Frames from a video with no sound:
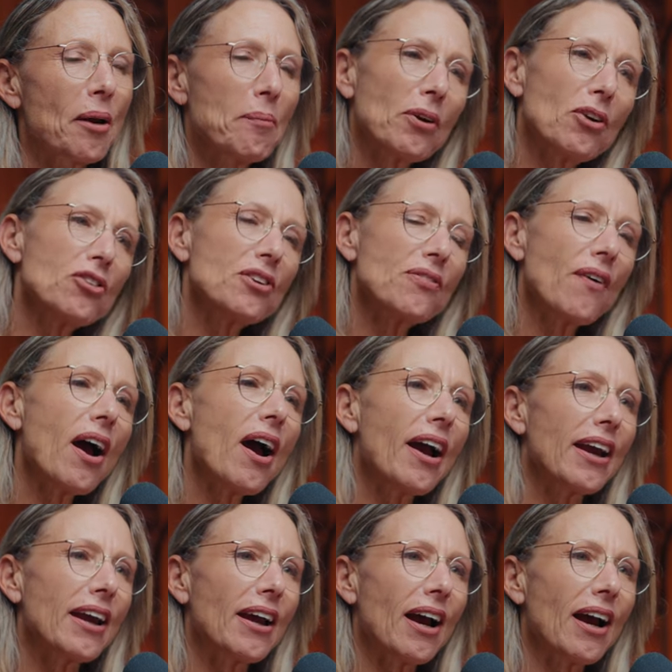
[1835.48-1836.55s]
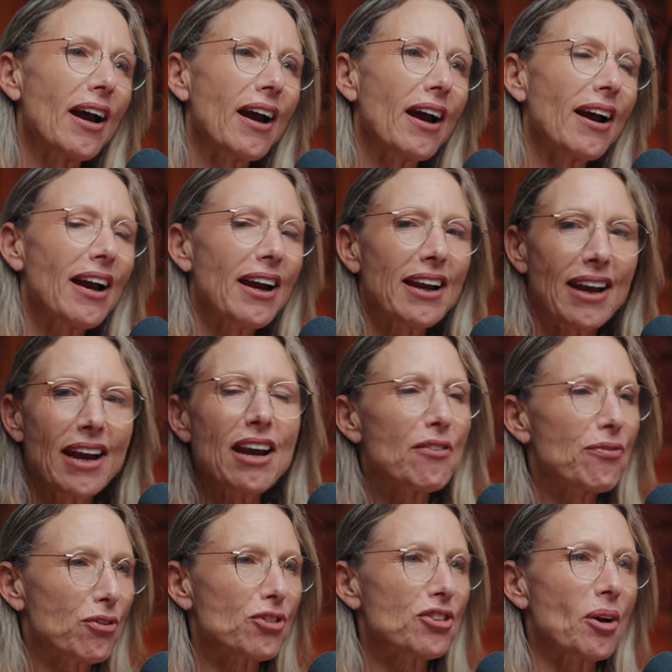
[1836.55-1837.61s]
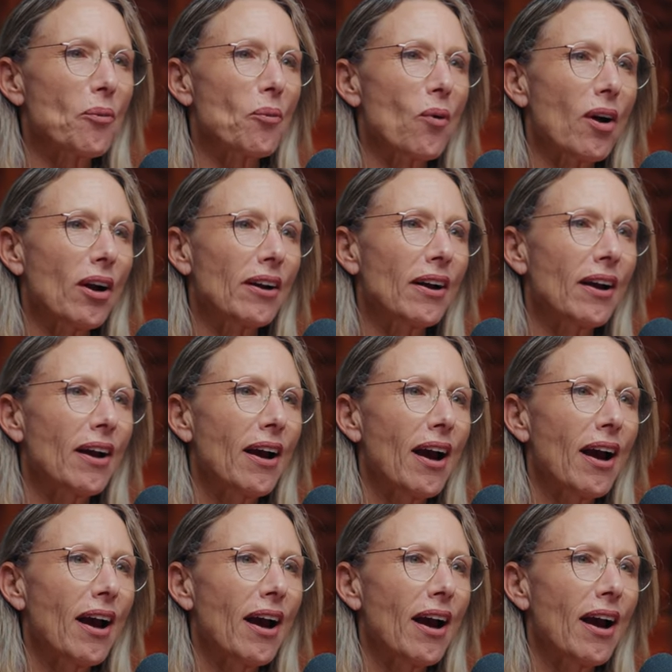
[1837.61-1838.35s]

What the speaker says: Because if I care for someone,